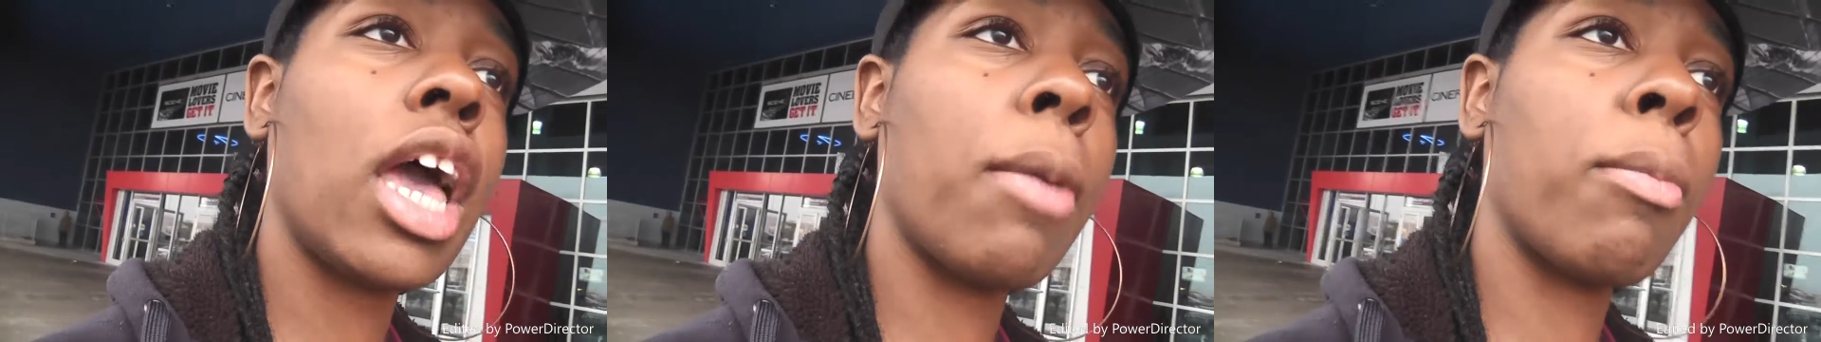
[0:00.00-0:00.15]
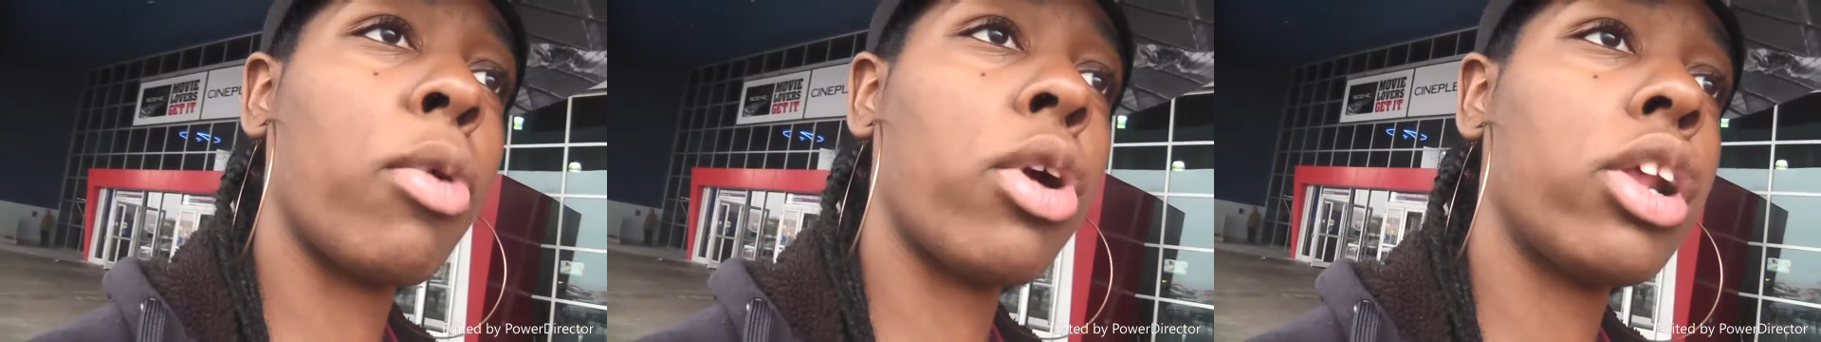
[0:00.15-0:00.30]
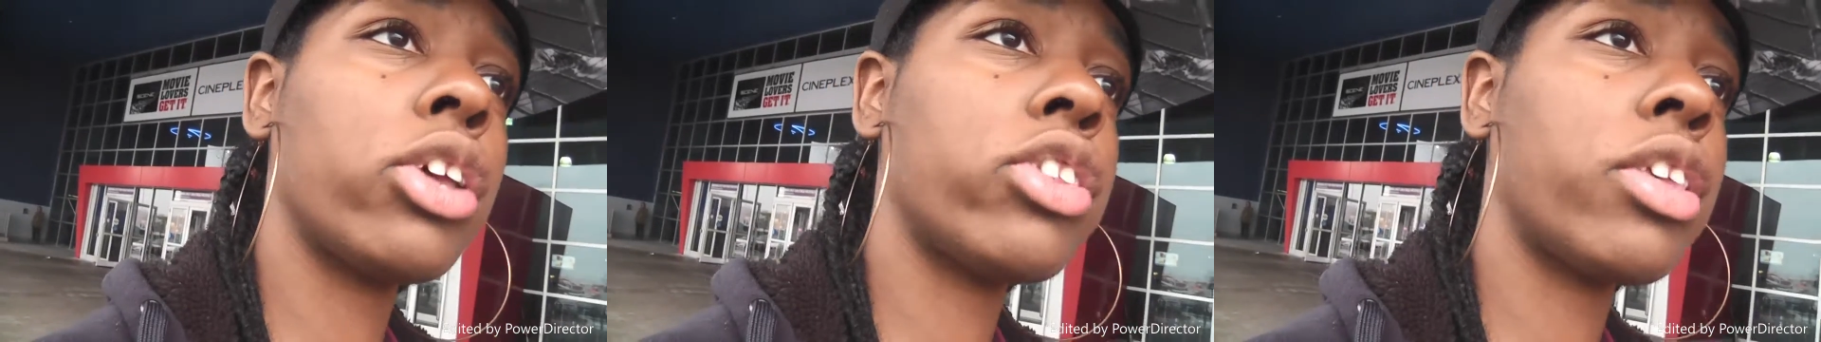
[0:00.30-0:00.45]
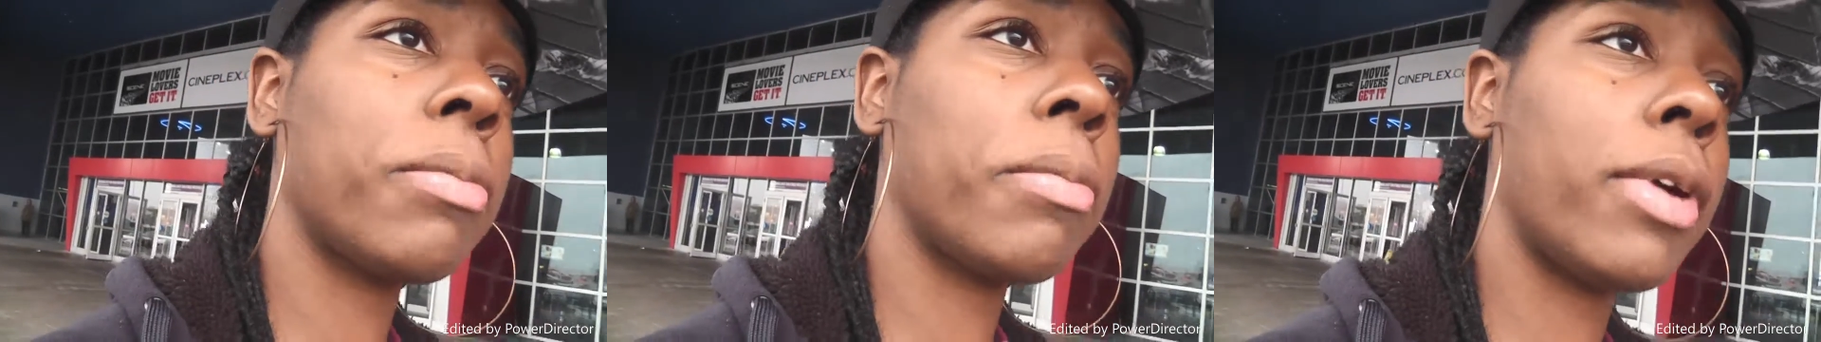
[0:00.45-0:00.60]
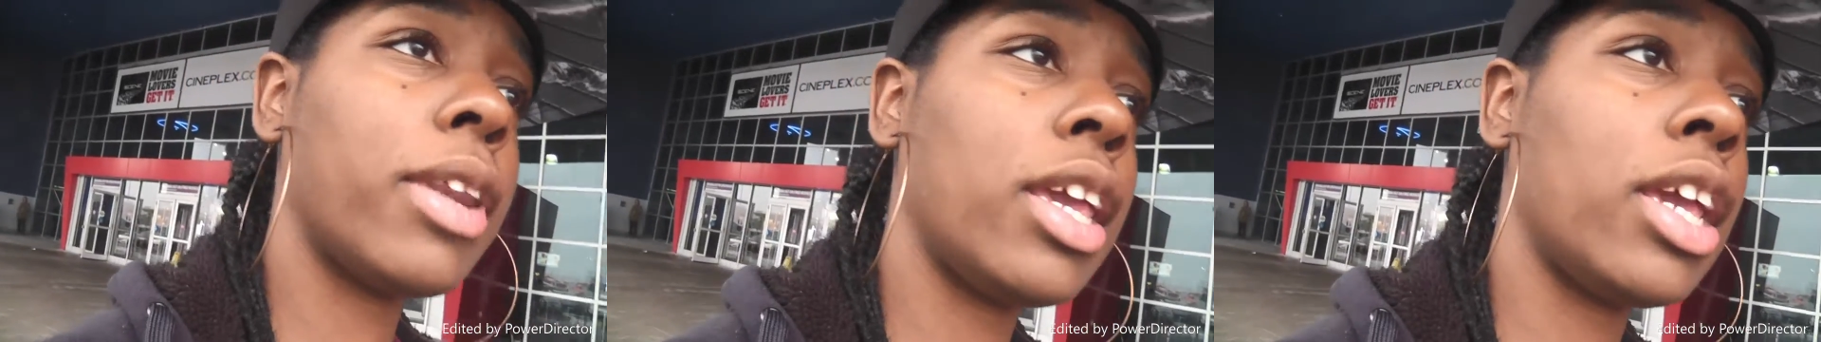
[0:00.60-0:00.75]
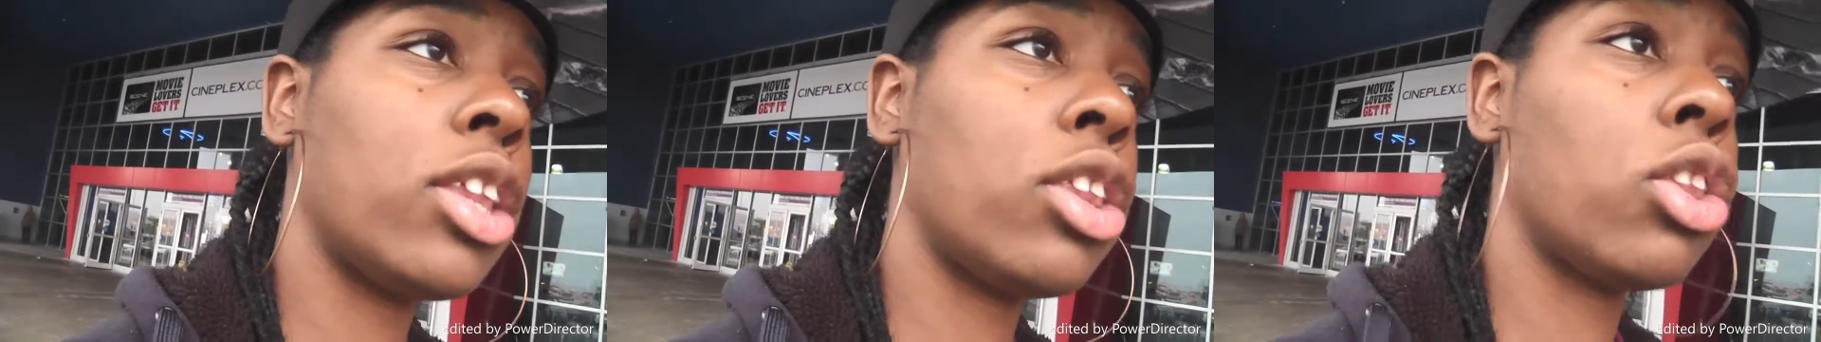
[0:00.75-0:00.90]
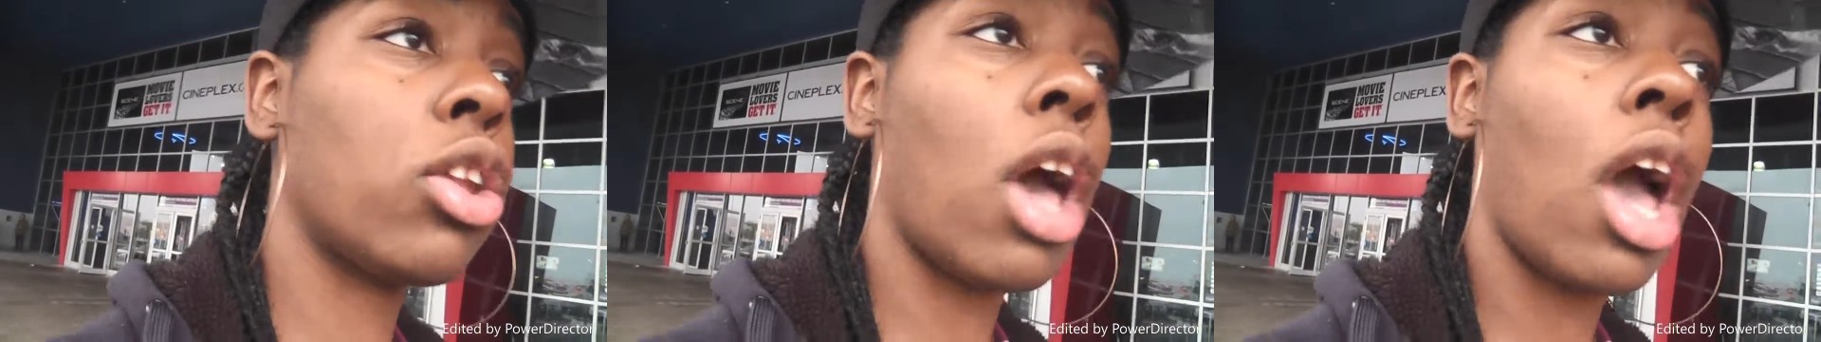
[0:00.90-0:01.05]
time murder
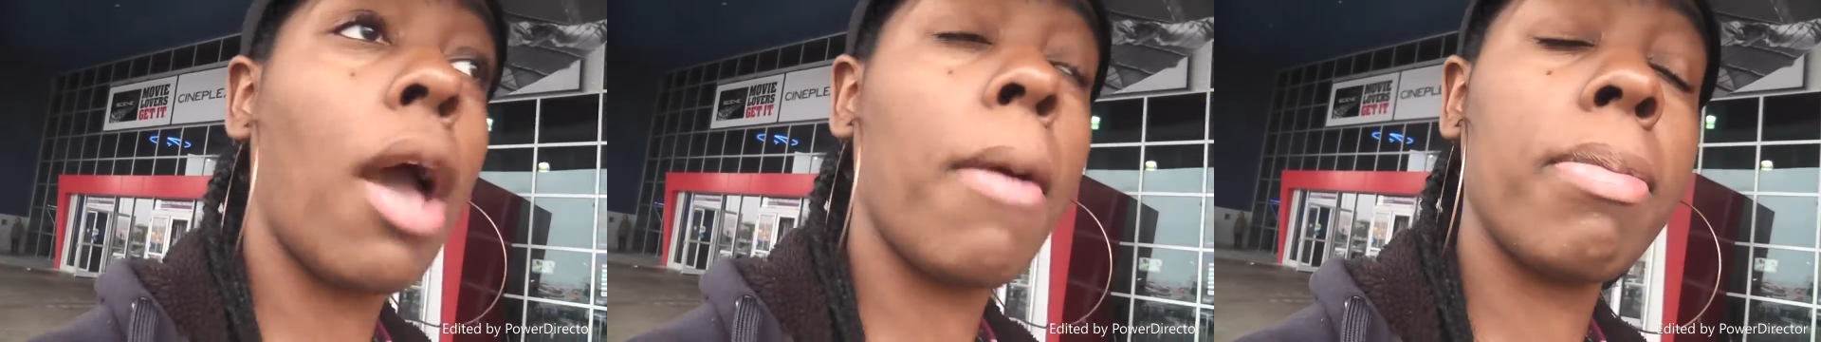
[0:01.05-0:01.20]
somebody, and